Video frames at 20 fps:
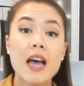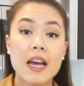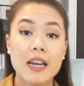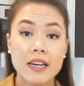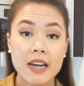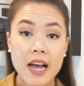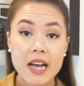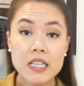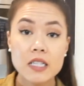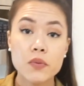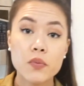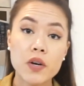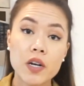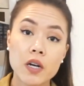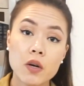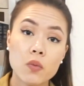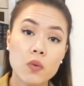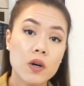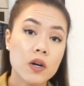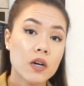Next, we're
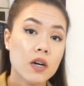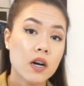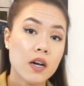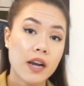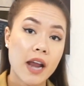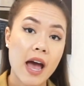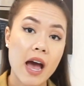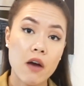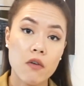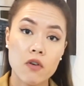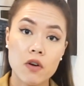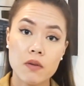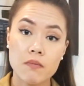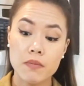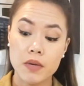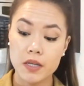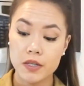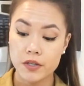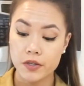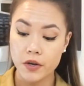gonna work on our
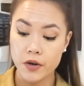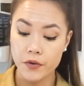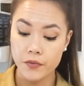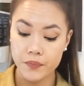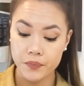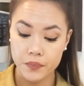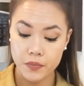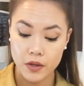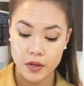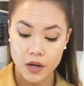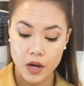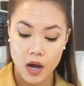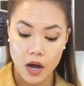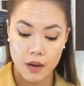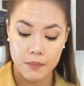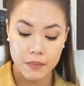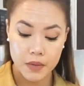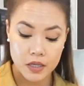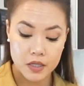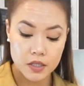miso.
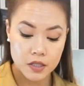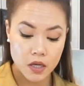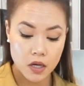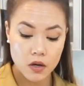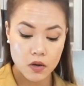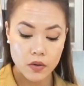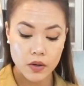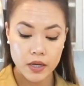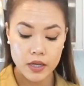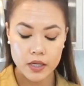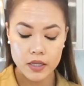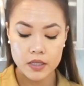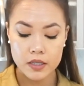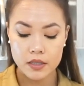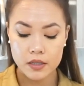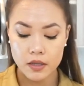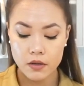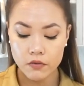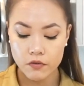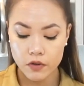Miso
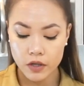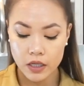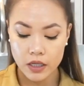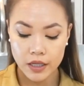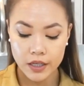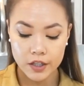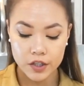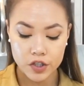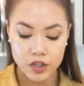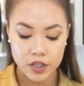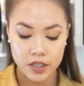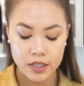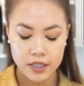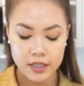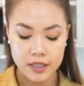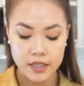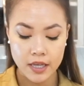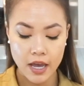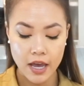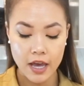is really
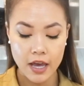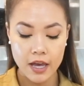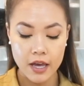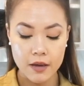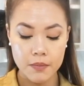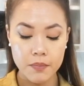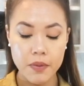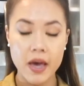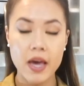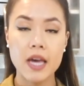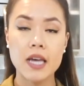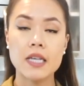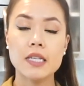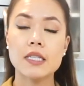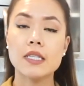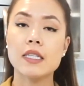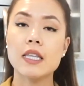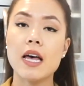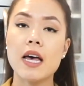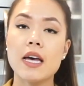just a
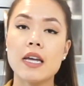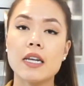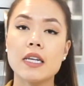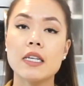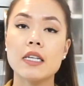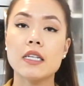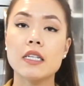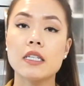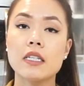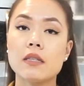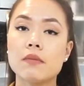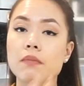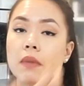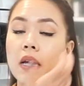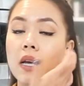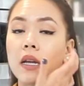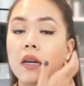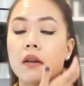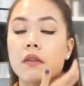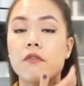paste that is
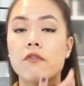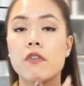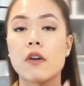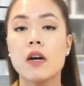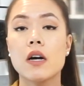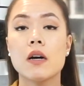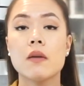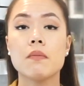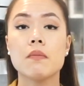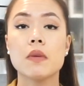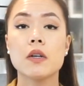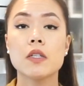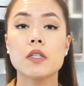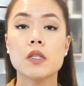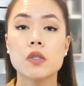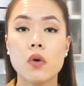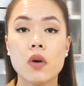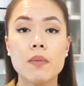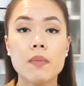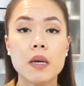made from
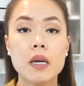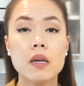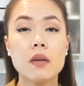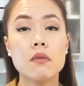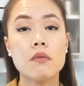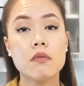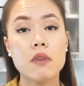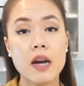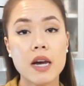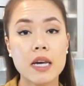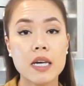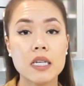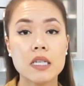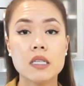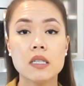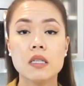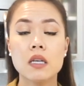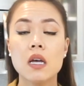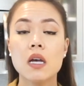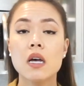soybean,
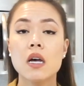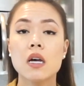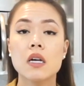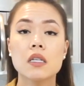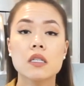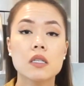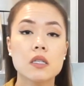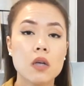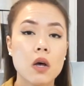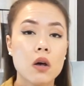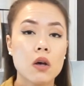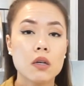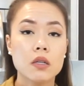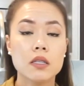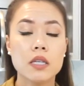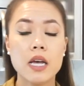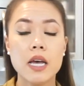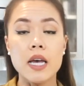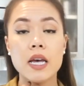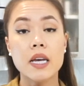rice, salt,
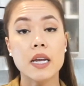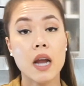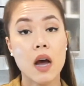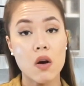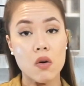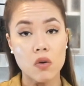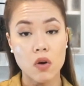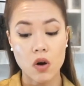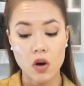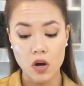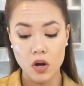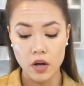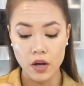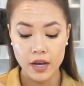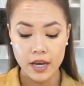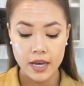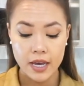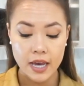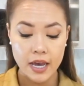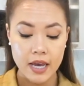and alcohol.
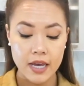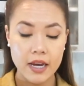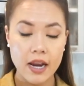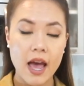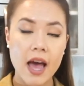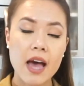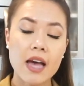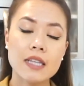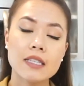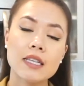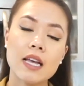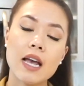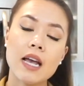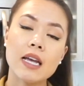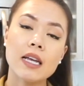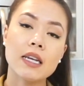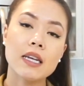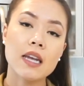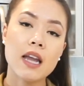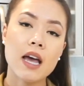It adds
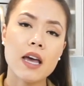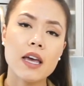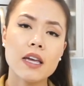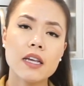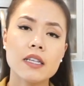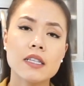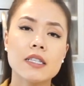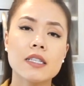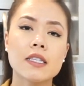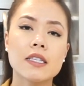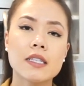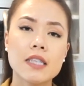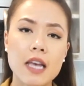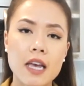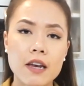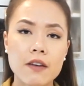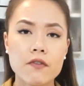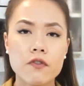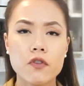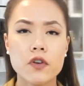a nice,
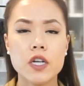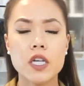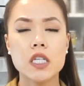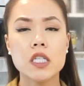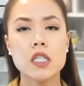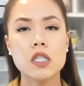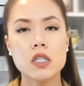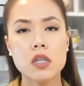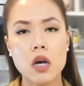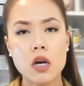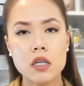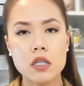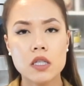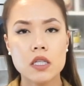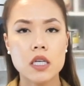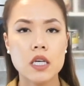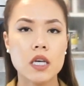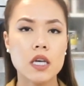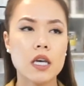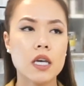savory,
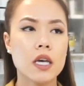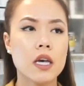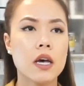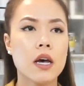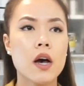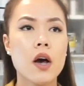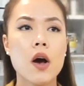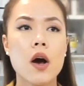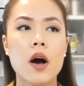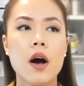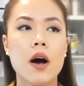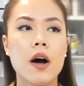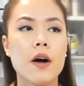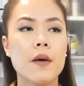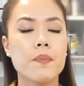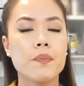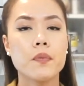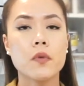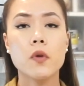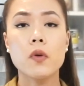salty,
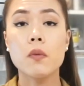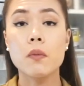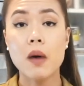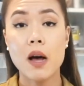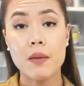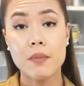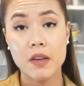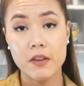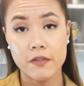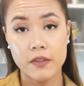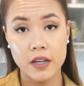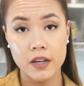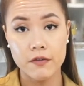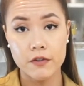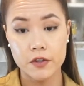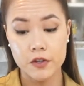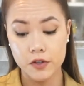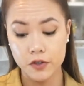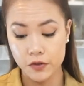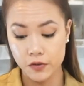umami flavor
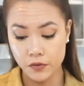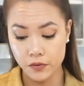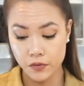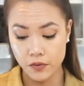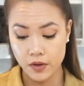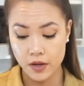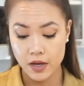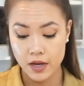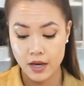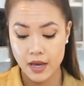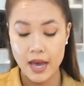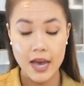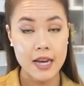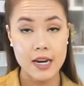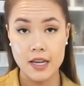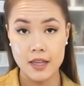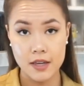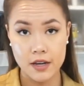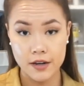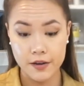to
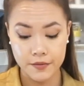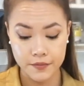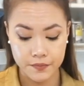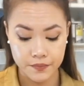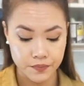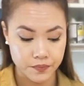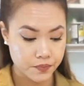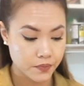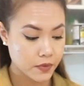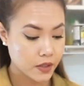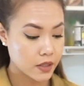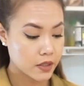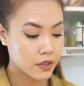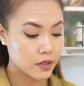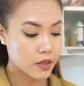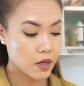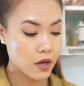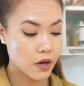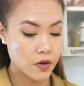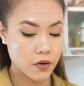anything.
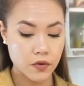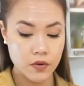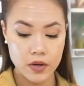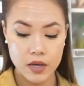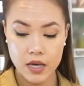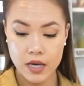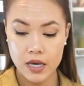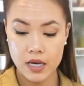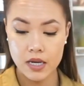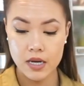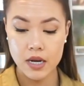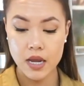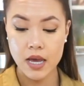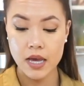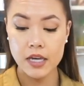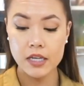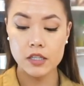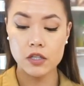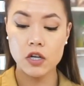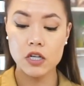So, in
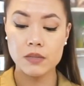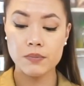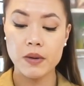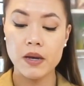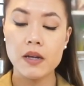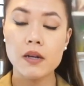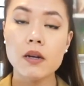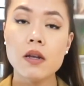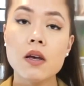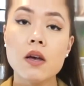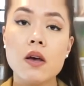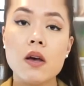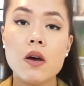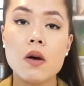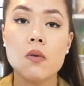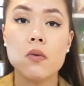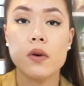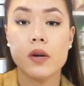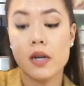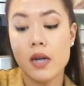a saucepan,
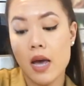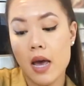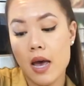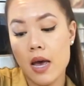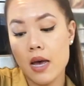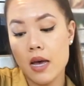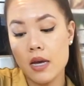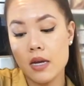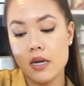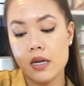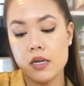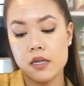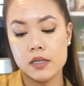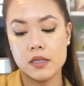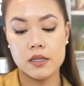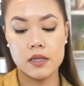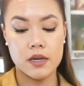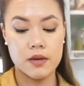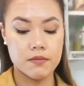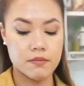we're gonna add
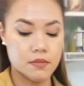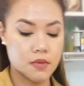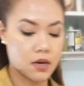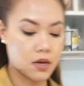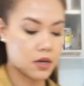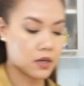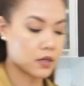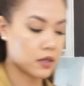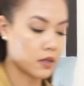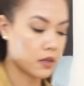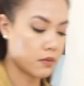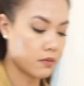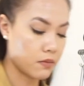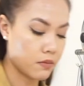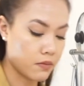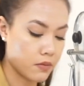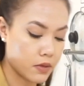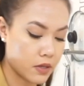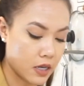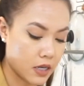some
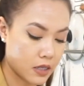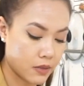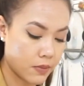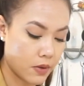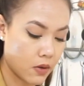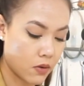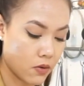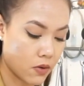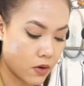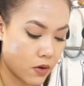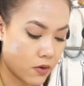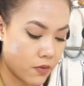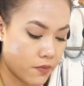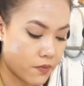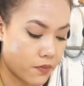sesame oil.